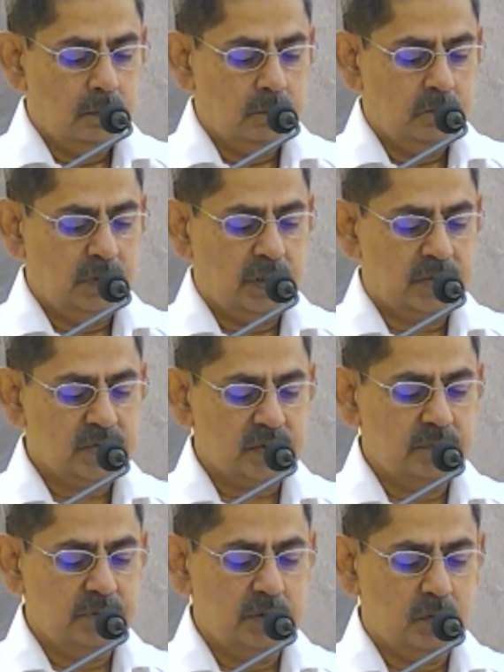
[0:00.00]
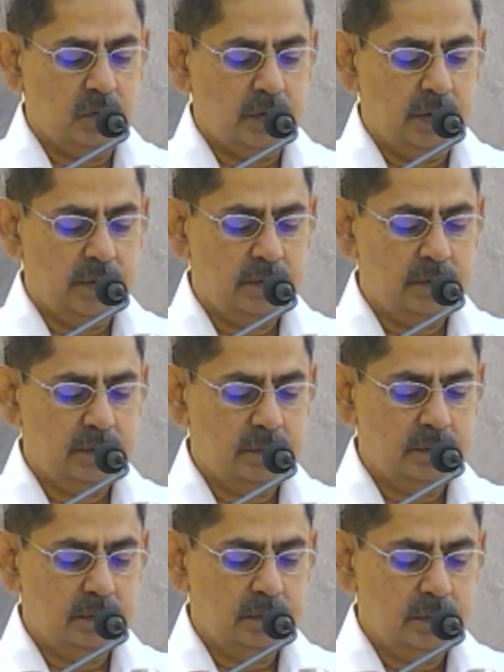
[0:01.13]
We are extremely honored
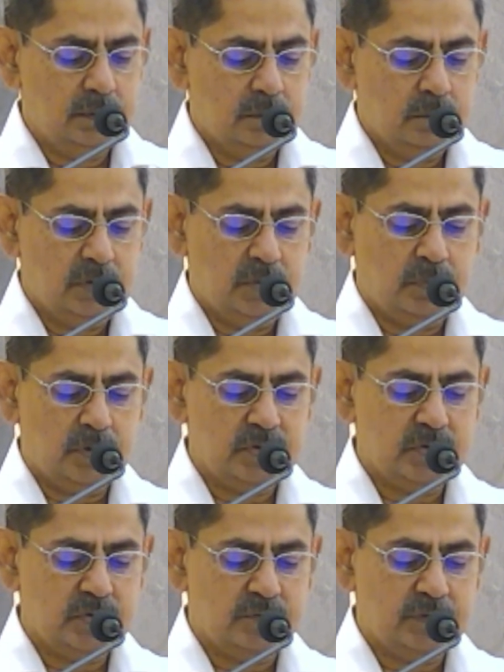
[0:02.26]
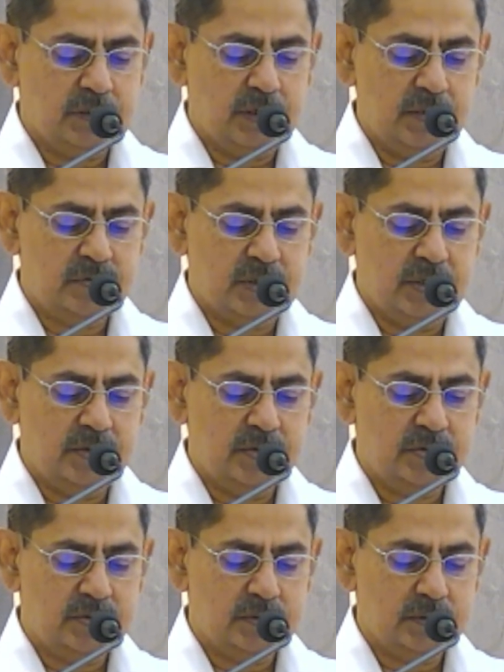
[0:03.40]
by the presence of a great
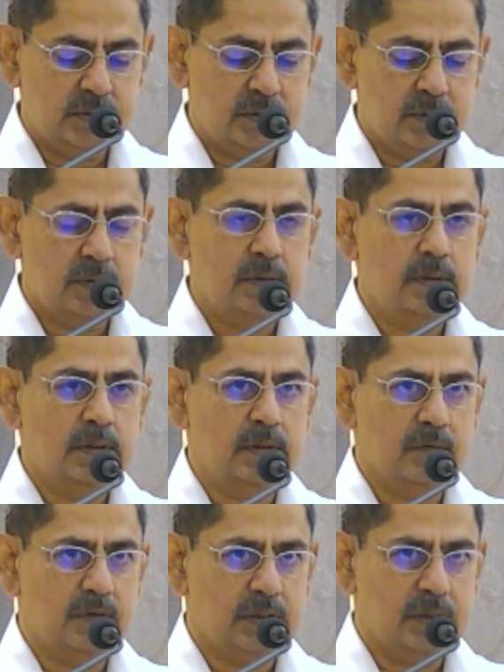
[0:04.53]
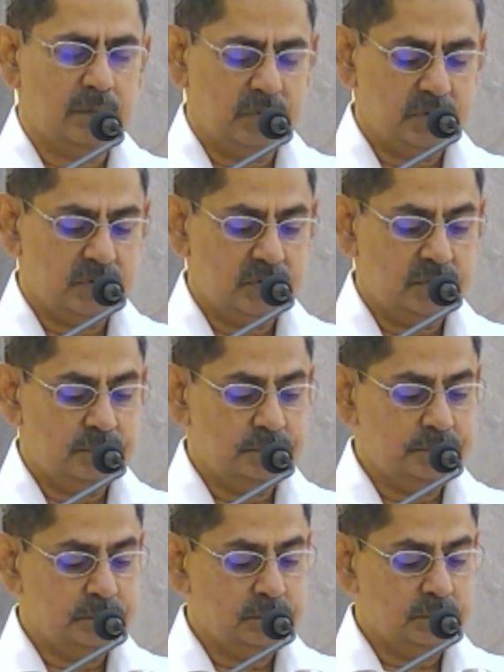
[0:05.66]
scientist in our campus.
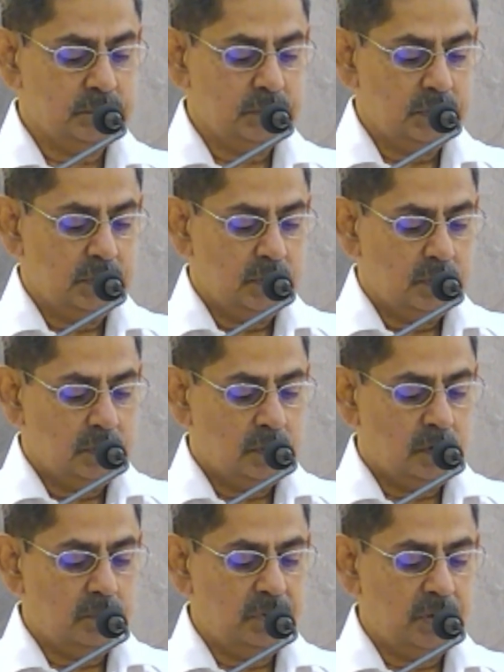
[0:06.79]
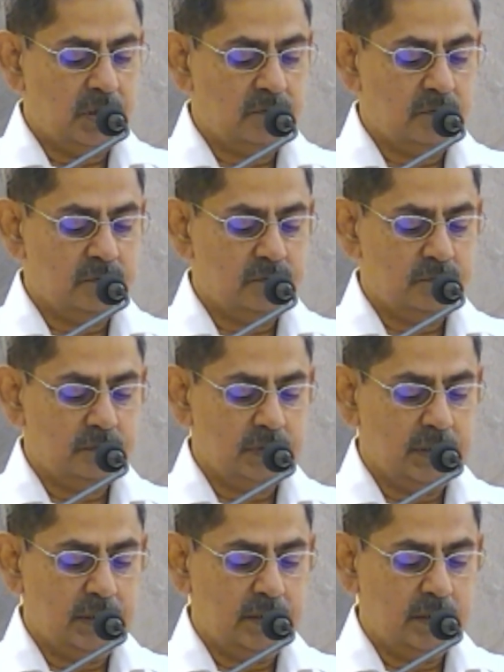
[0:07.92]
On behalf of the
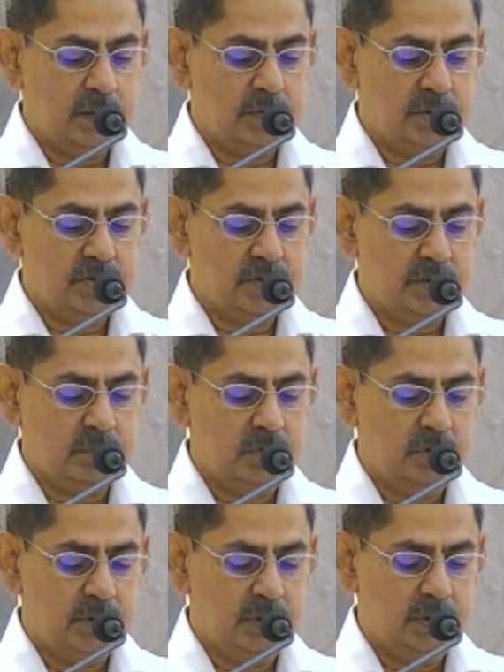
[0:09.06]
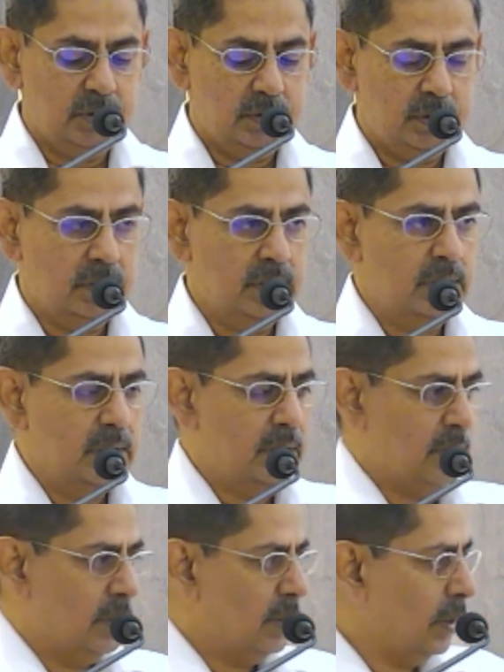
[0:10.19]
entire teaching community,
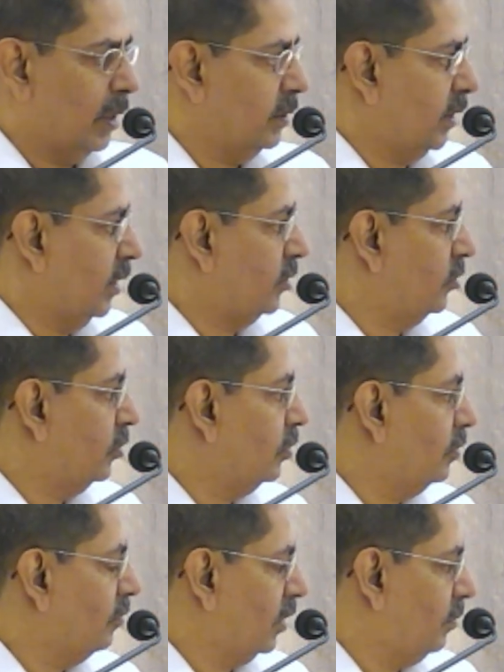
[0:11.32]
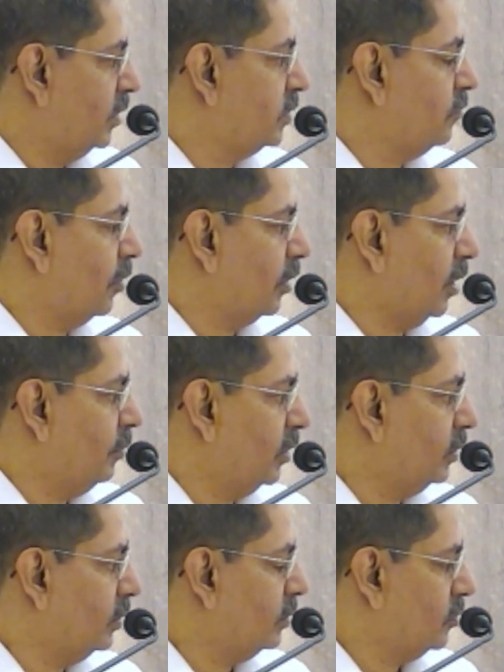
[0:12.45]
I thank you very much for
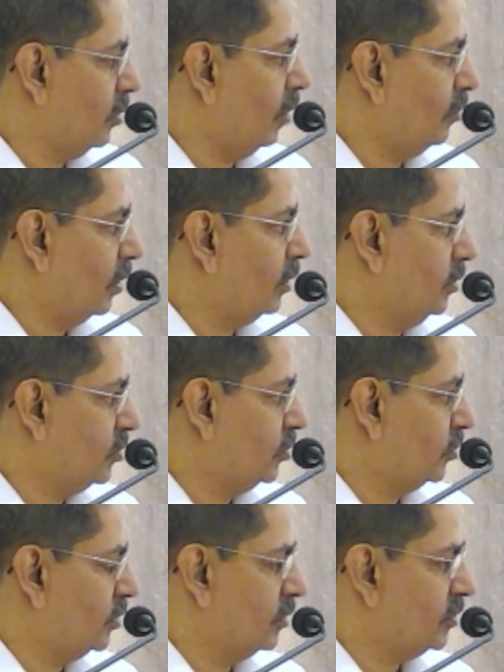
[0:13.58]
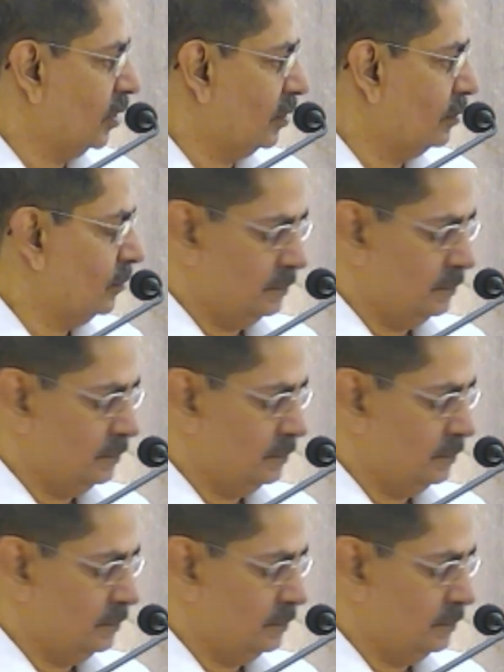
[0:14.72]
coming to our institution, sir.